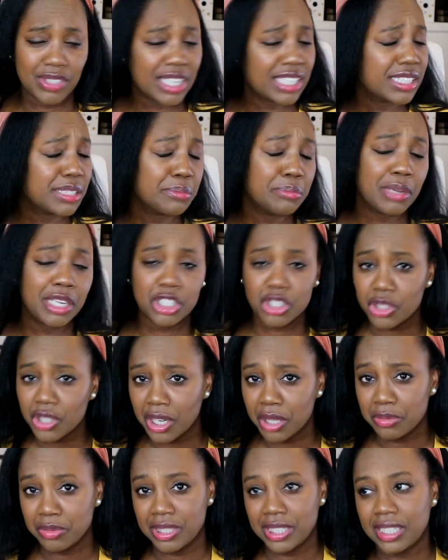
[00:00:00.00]
That's a major
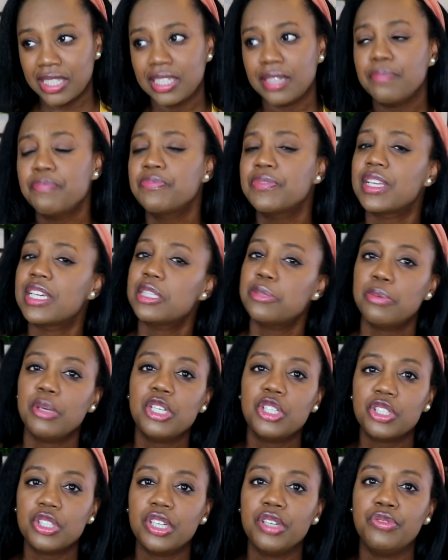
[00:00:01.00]
update,
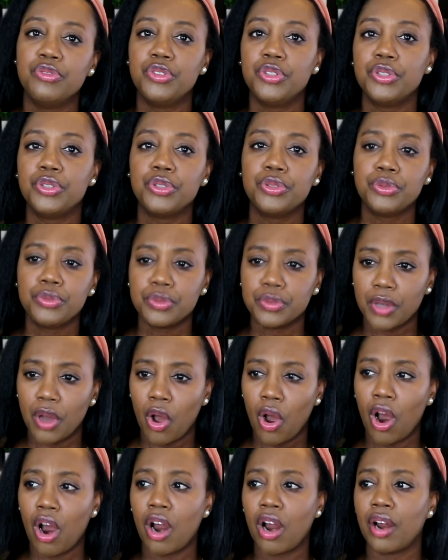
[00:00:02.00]
especially if you
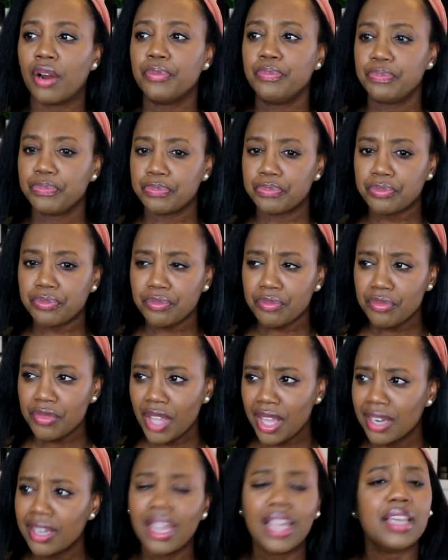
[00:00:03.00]
are
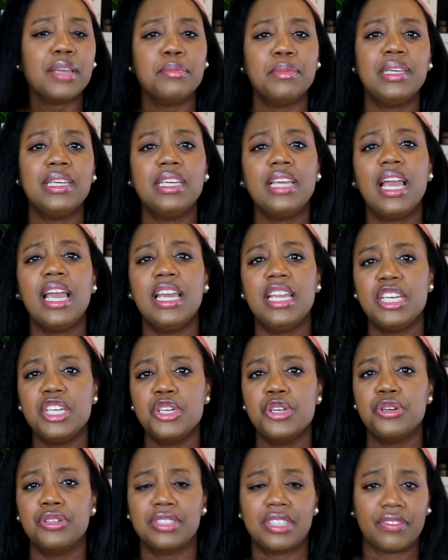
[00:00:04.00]
like me and
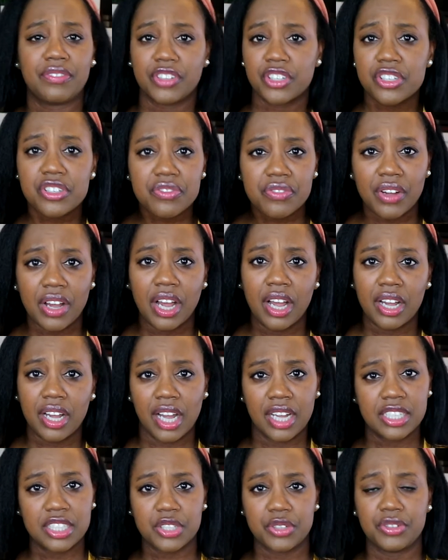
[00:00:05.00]
you're a diversified
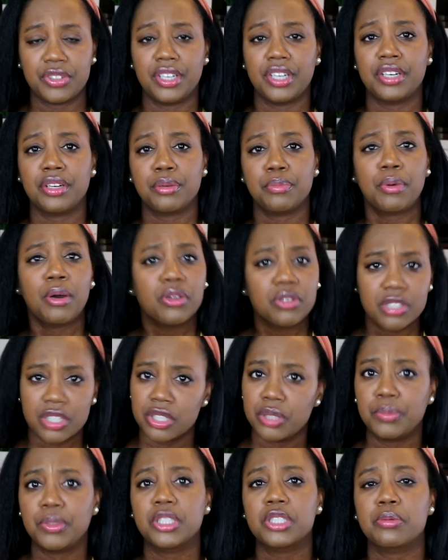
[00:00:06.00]
content creator posting
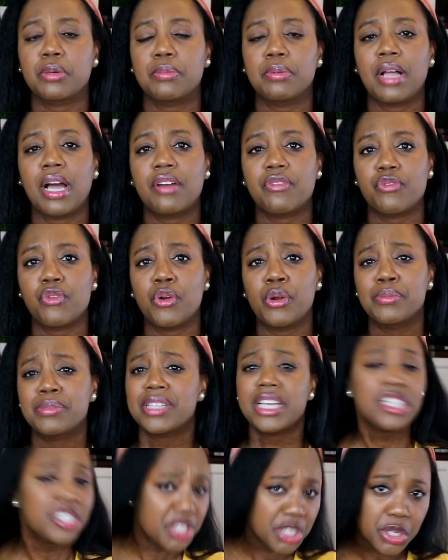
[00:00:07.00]
on multiple platforms.
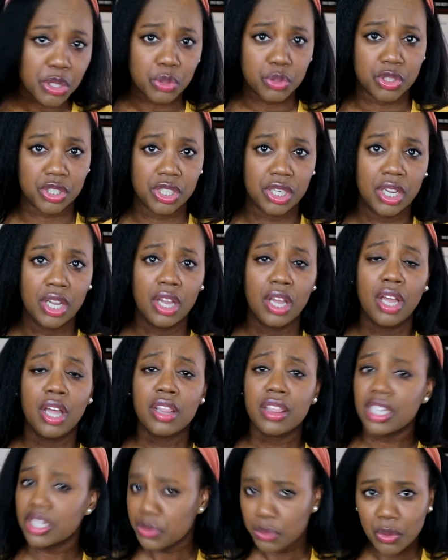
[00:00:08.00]
That's huge.
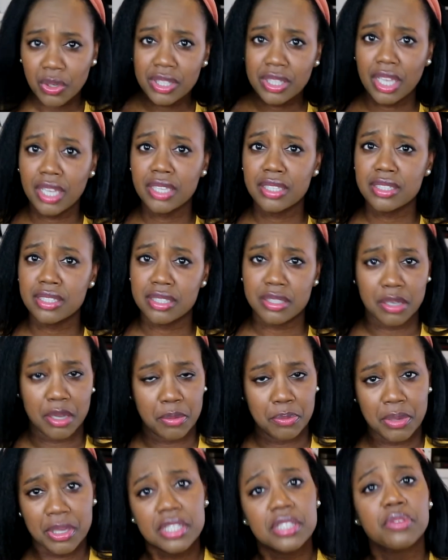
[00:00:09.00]
That's one less
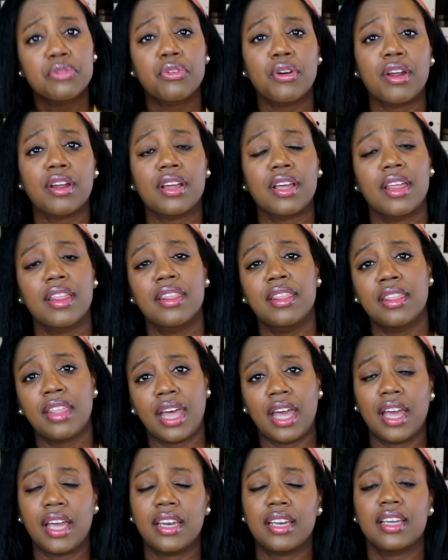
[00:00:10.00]
piece of work
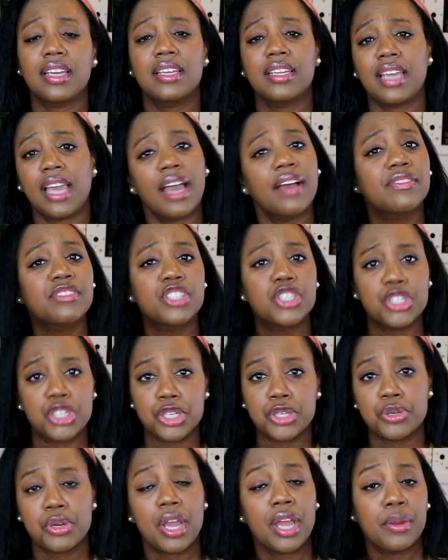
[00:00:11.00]
that you have to
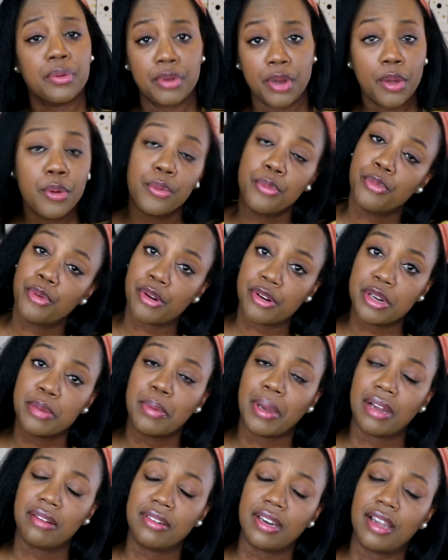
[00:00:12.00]
do and worry
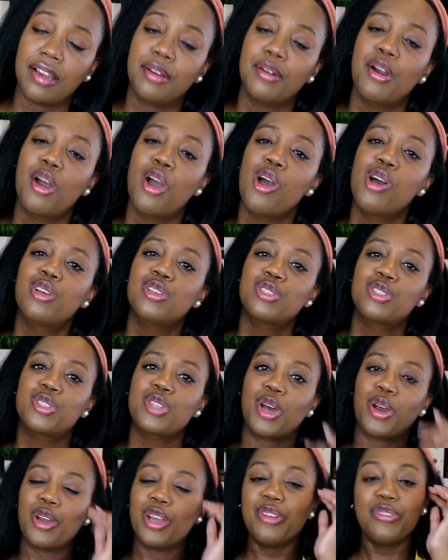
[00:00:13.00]
about now.
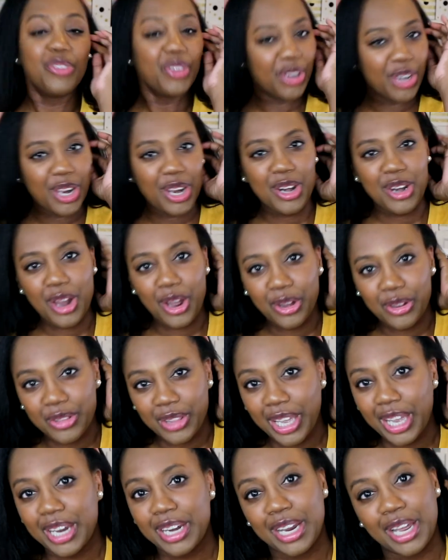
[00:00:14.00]
So if you didn't know
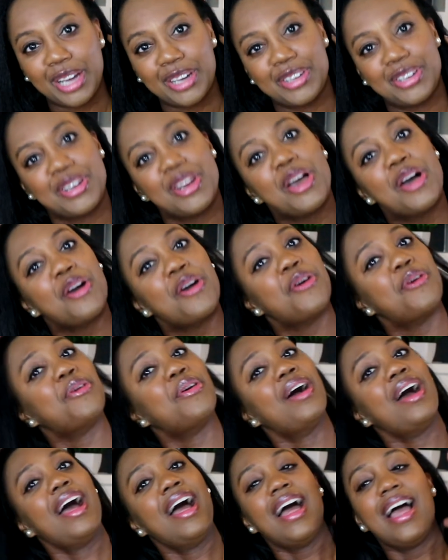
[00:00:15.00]
that, now you
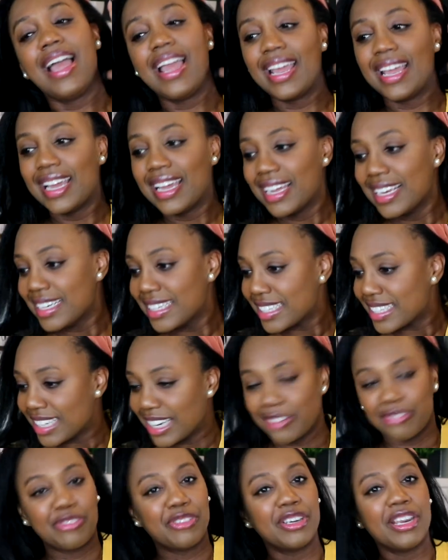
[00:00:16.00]
know and
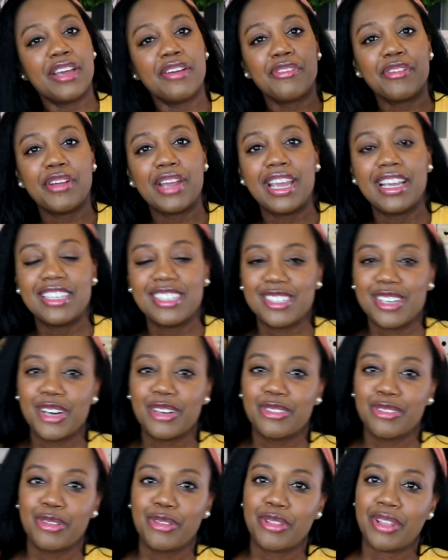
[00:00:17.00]
if you never had to go
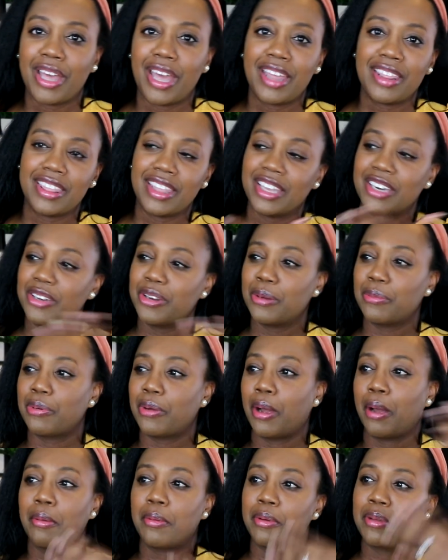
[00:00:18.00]
through that then you're
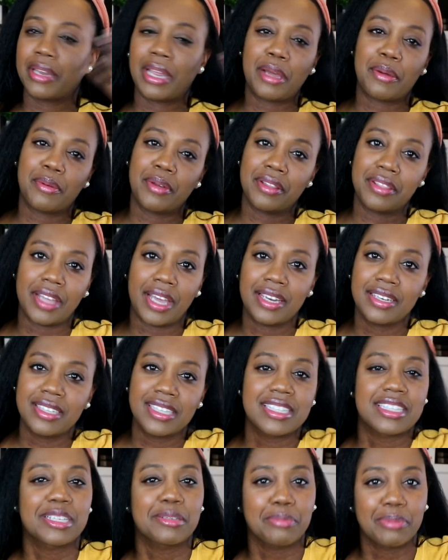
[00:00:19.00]
probably like well that
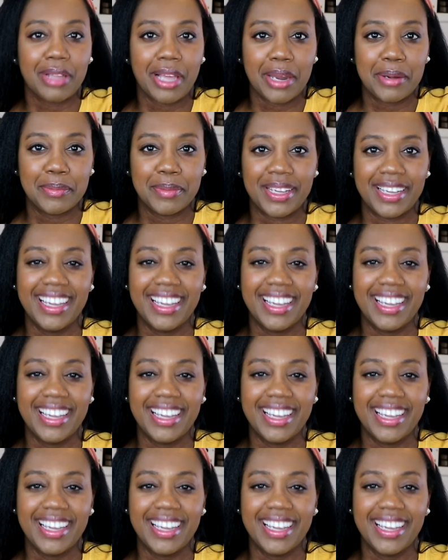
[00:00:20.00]
doesn't apply to me